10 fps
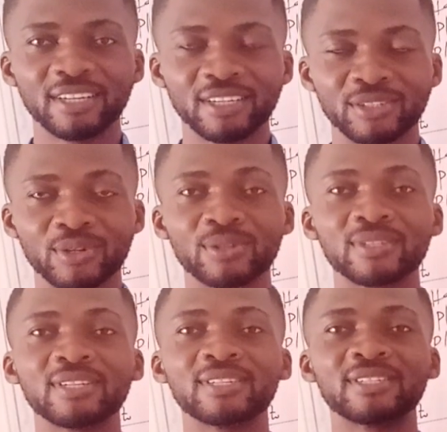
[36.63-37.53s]
It
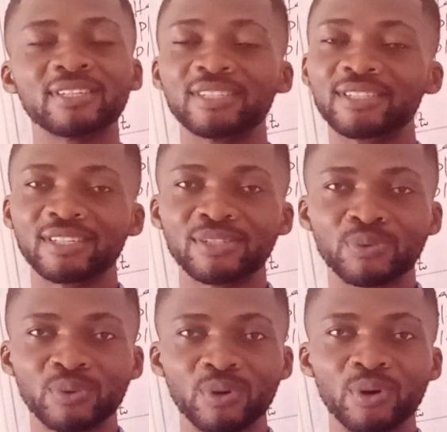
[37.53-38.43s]
causes a disease
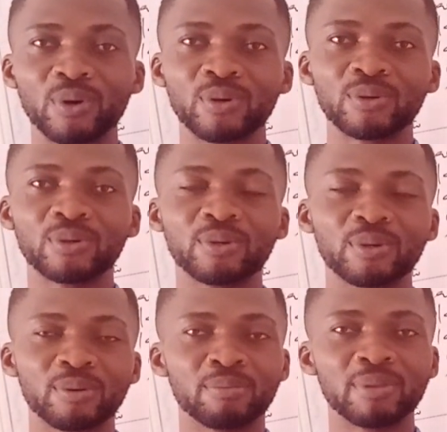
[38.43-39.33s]
we call
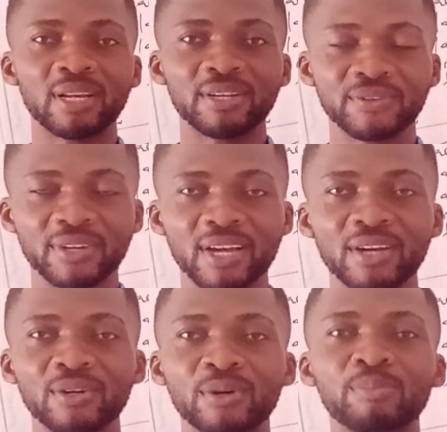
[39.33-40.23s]

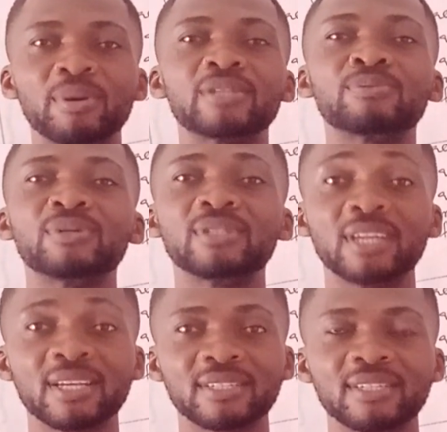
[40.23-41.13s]
malaria or
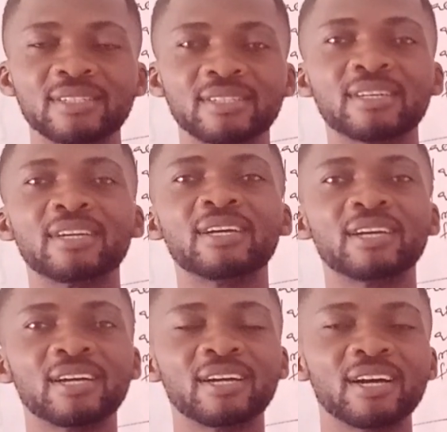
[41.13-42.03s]
plasmodiasis,
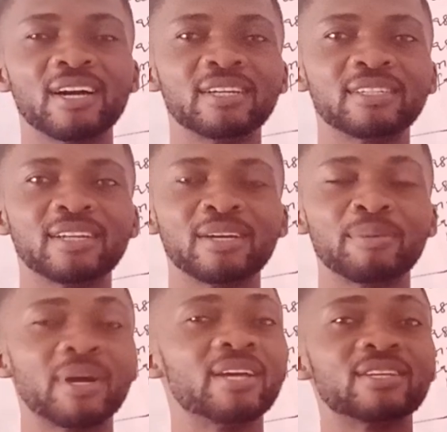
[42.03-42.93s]
and
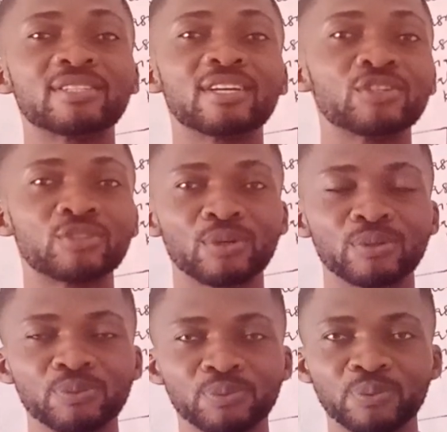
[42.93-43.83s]
by
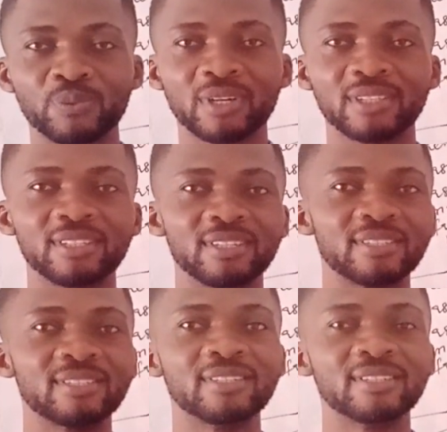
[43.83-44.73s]
extension,
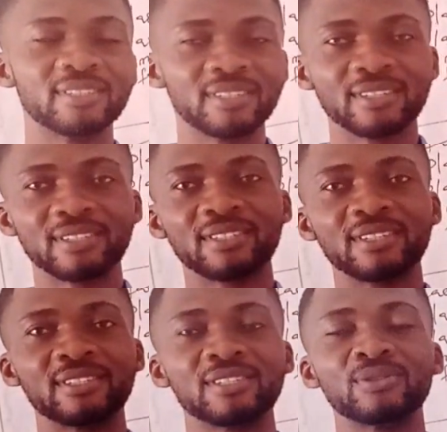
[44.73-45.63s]
this disease
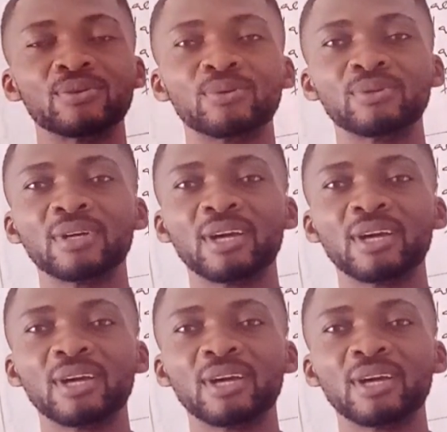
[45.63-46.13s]
is still known